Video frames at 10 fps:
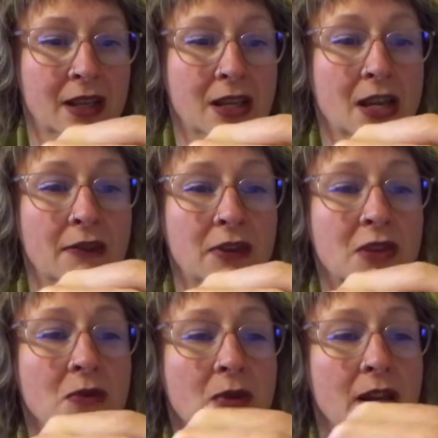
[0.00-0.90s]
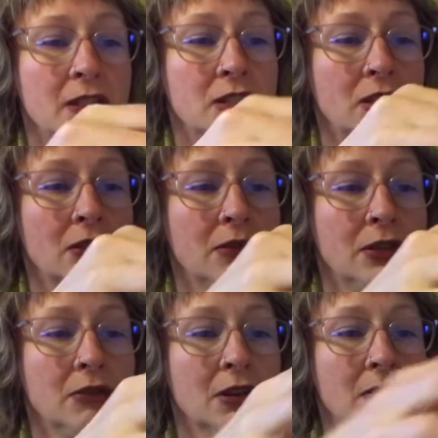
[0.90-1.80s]
Now if you want to,
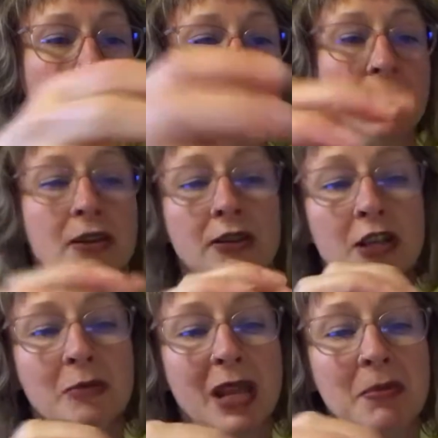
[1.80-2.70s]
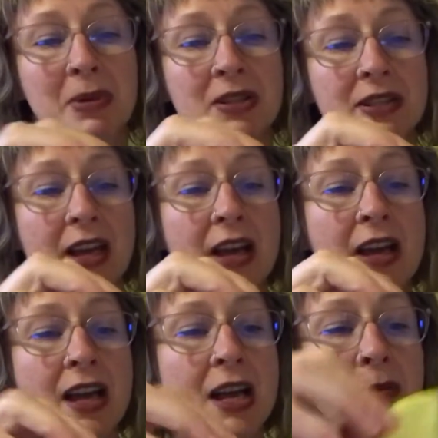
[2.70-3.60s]
you can crinkle your papers
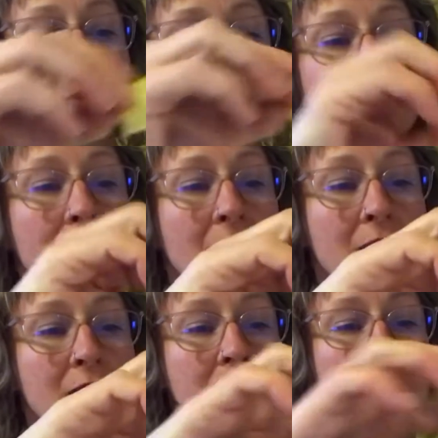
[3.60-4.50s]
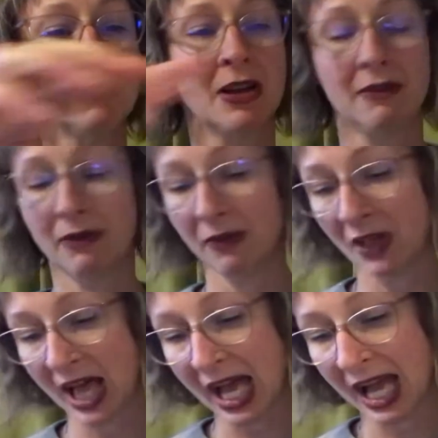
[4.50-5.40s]
up or you can glue them on
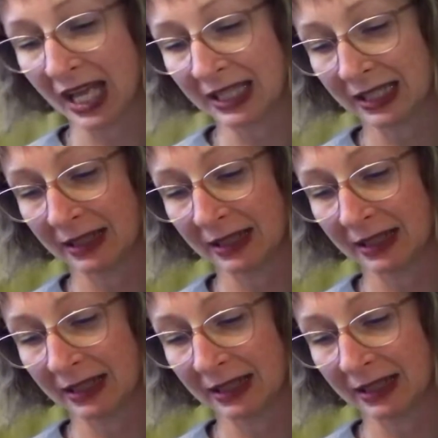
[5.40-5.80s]
flat.